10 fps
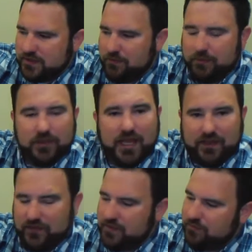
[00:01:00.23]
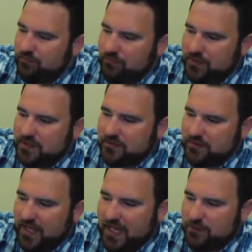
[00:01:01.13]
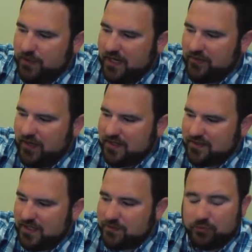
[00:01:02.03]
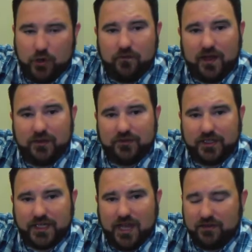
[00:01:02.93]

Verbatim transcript: Some people like this, this gauge because it has less profile sticking